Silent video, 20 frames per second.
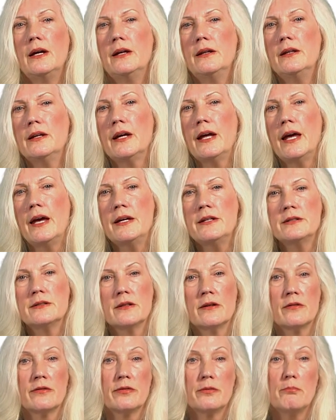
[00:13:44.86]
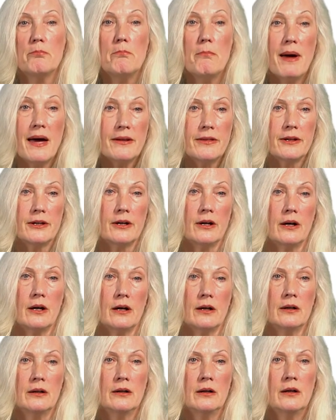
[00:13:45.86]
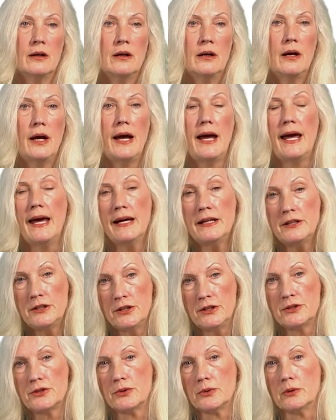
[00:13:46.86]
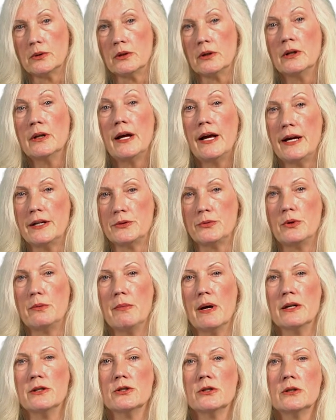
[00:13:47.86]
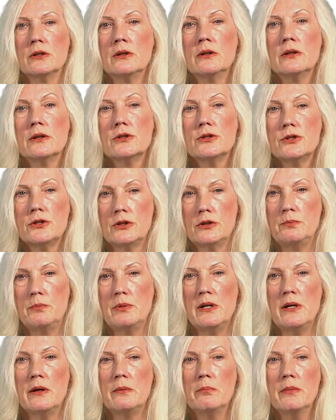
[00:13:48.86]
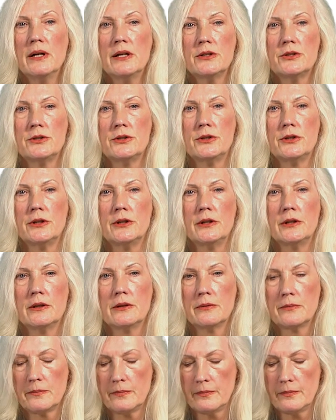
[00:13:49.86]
In the case of methanol, antizole, as we mentioned, should be administered.